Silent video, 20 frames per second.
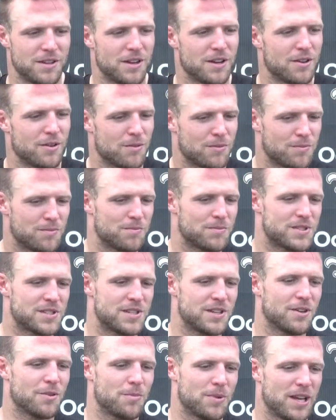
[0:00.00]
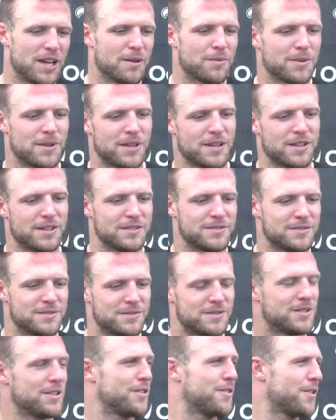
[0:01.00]
you know, still be able to,
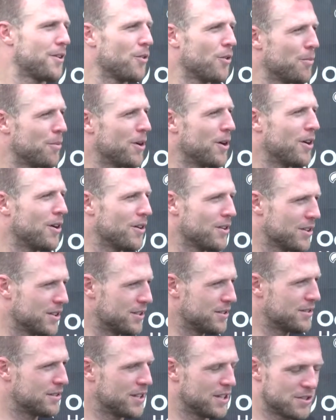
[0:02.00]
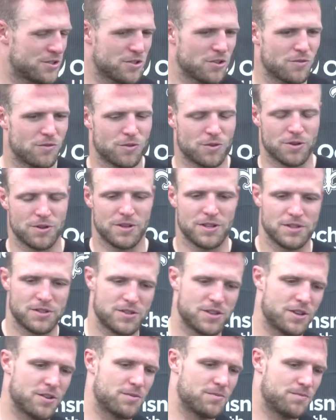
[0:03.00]
to throw a ball and, and so forth.
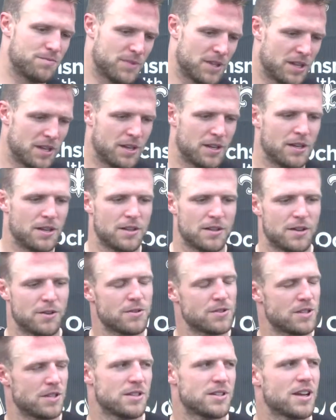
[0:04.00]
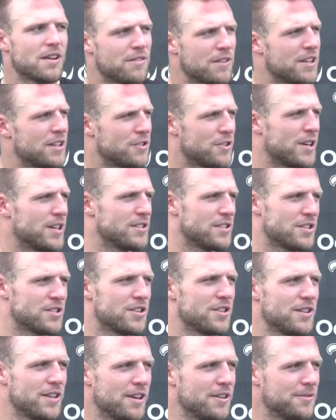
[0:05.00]
And so there was a, definitely a
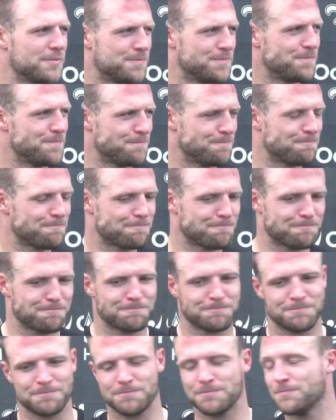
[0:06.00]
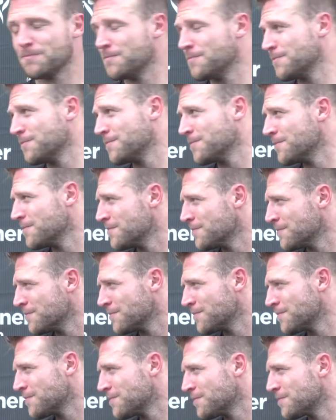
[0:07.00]
transition there. You mentioned uh, this off
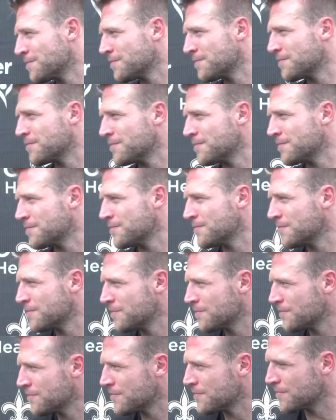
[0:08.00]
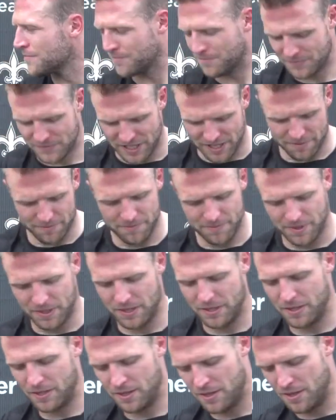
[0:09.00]
season too. You were working on your, your footwork. You yep. Feel
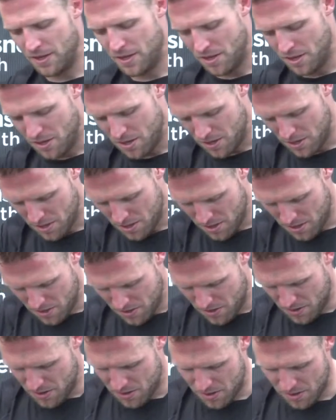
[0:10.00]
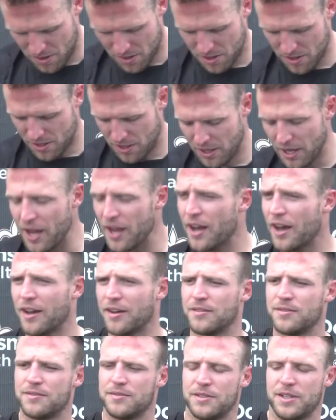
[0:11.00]
like you feel that paying off.
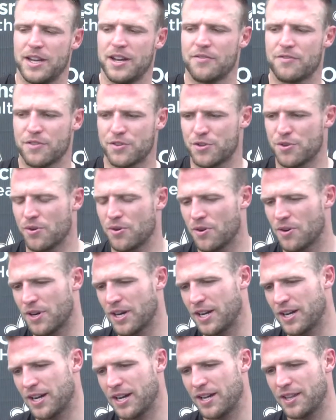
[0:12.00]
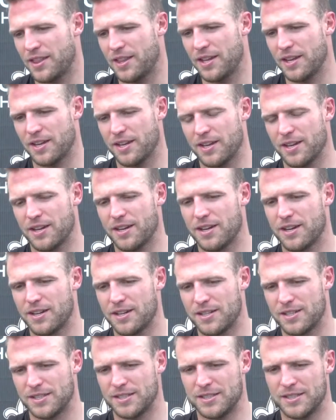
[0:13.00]
Yeah, yeah, for sure. I, I think,
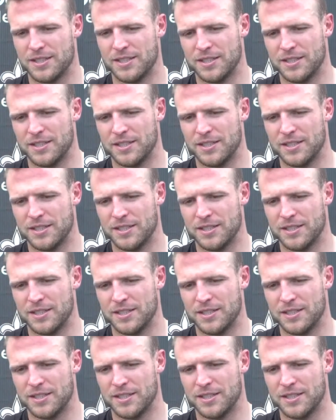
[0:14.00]
uh,